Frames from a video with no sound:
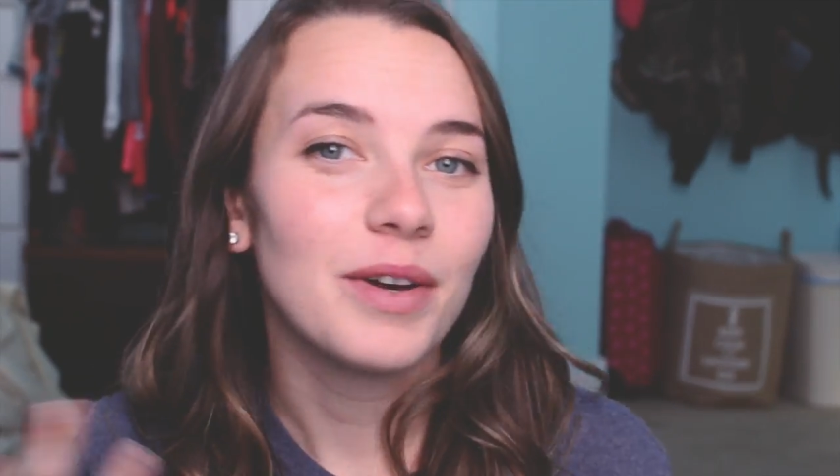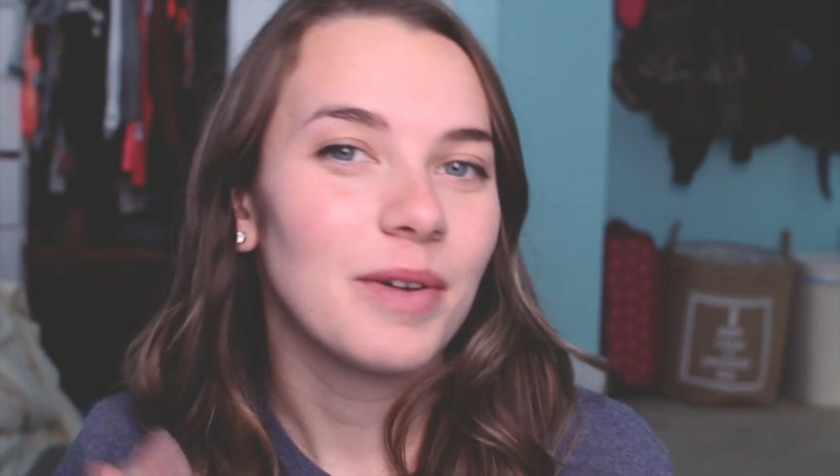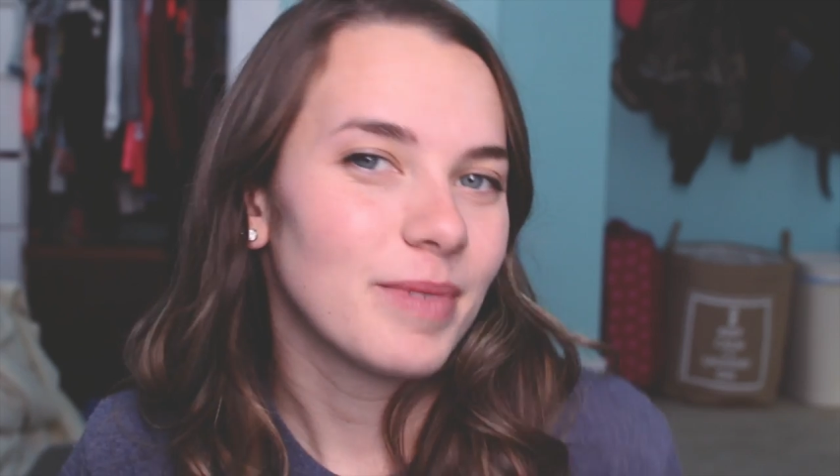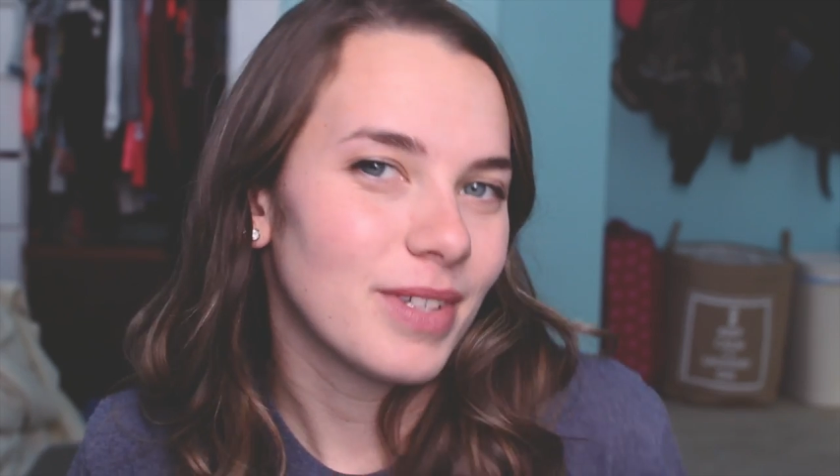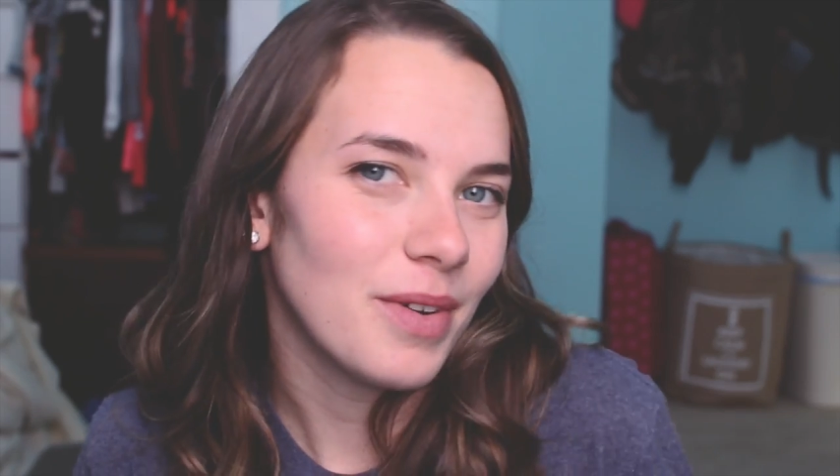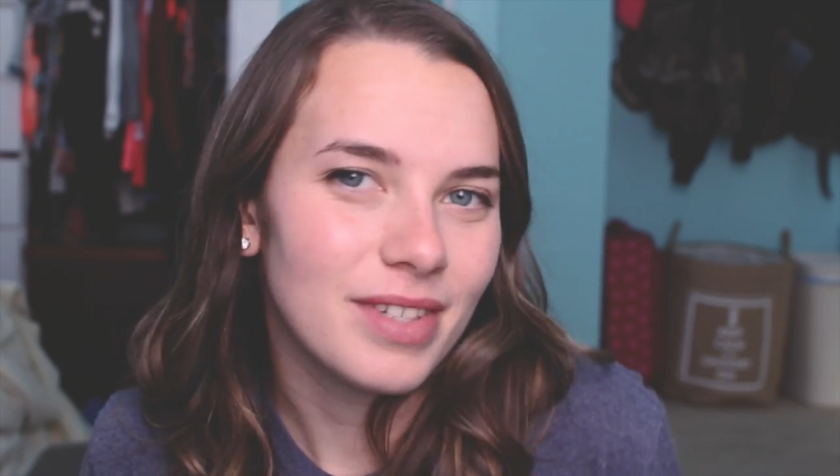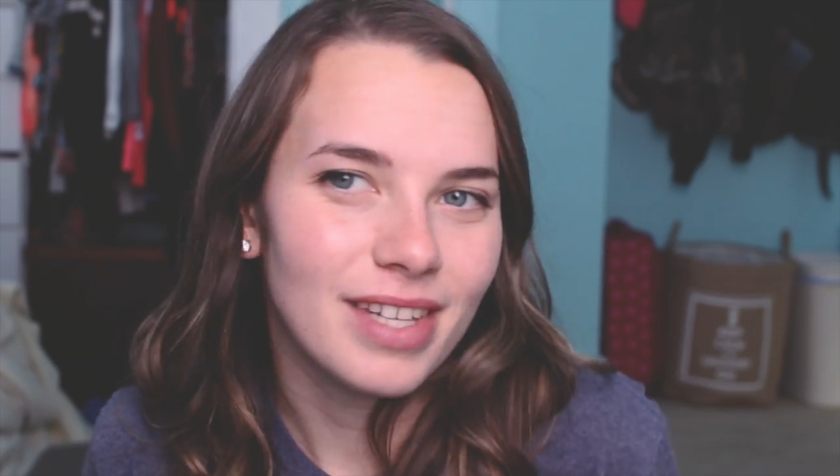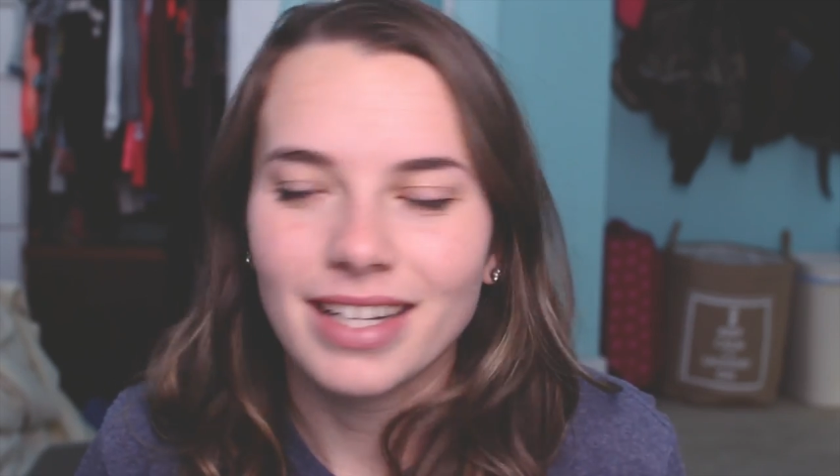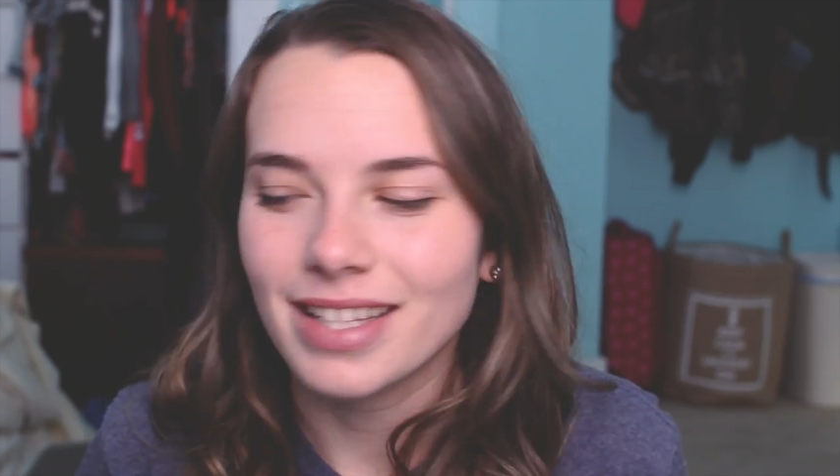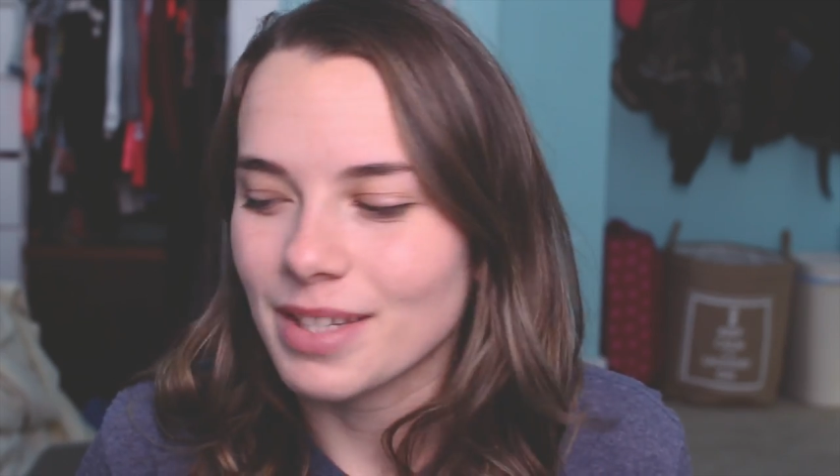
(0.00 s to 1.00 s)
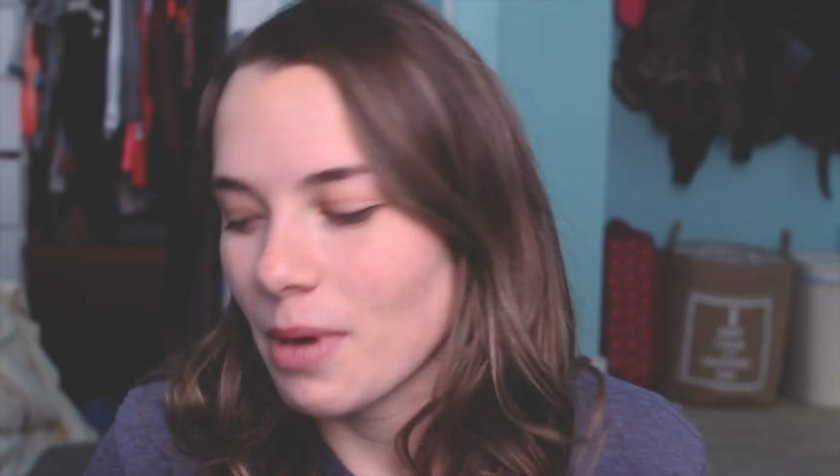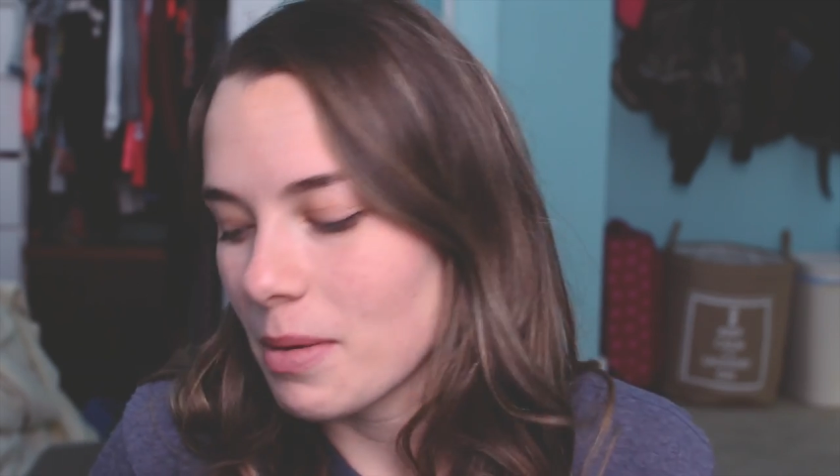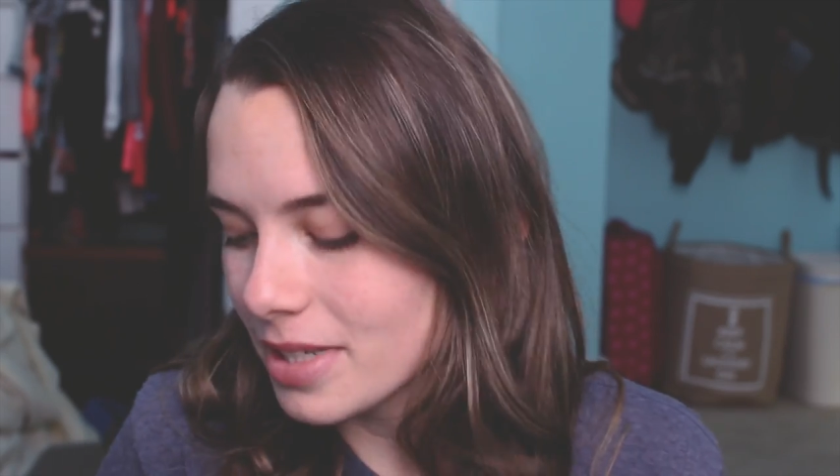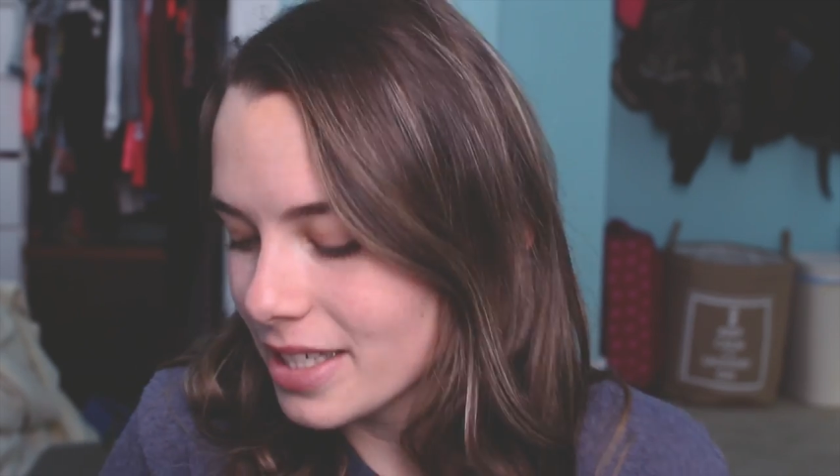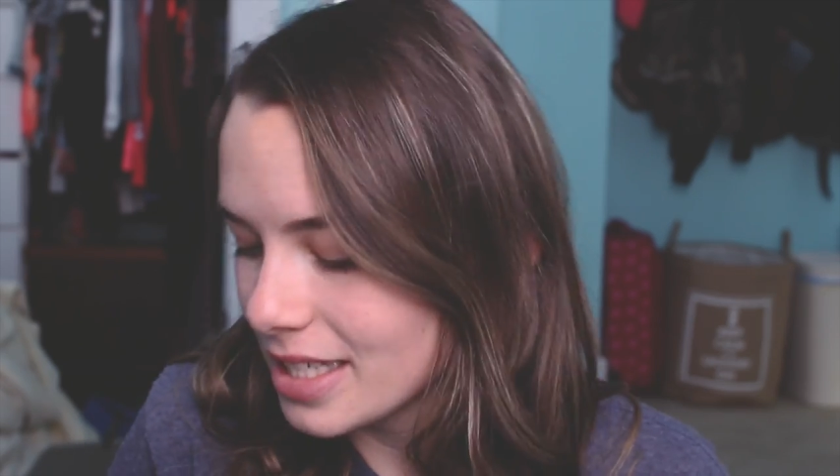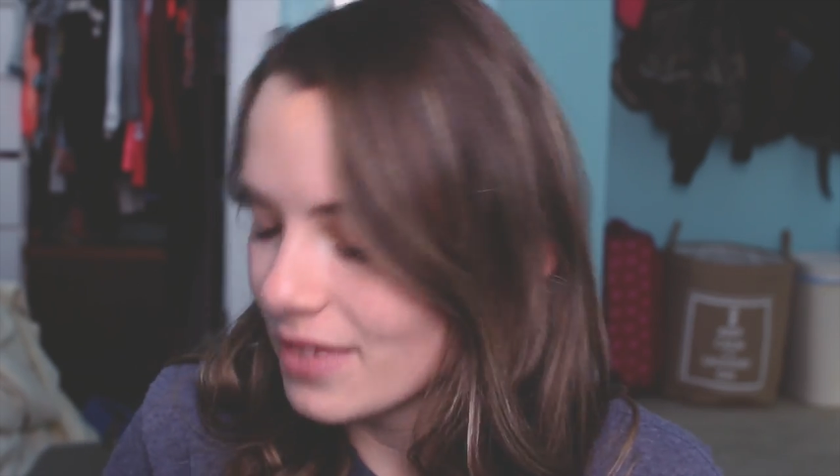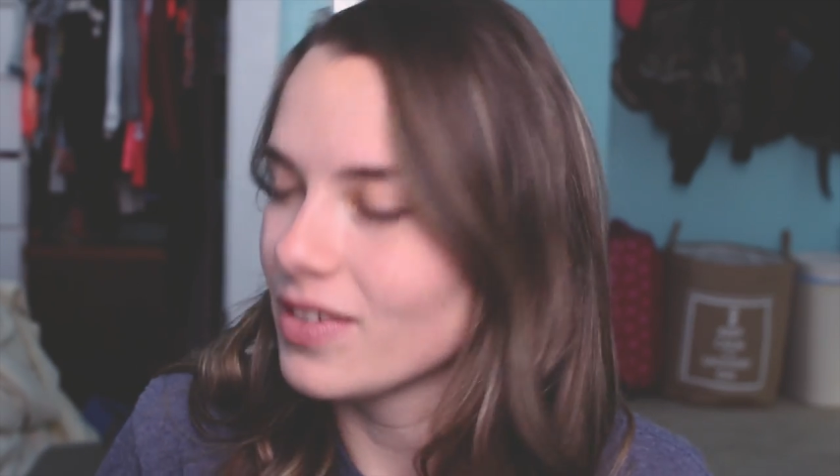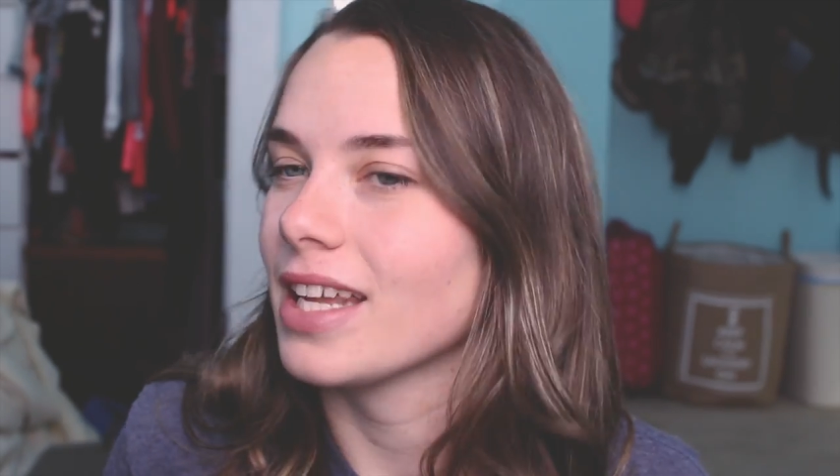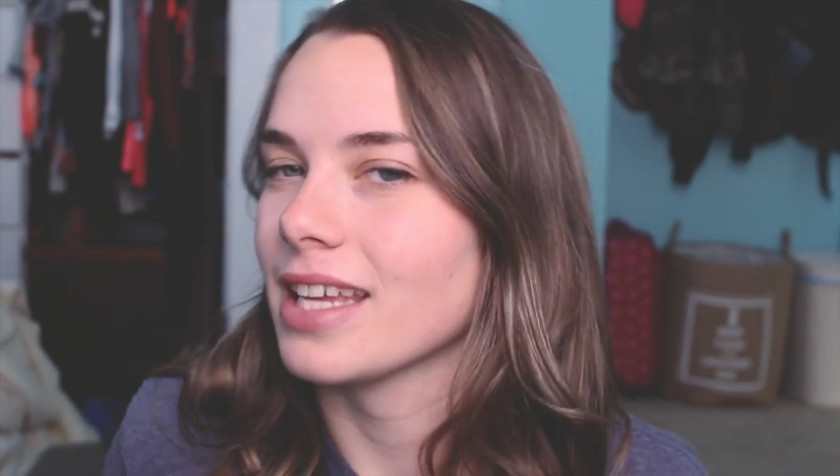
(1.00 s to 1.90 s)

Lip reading: I'm so excited. This probably isn't even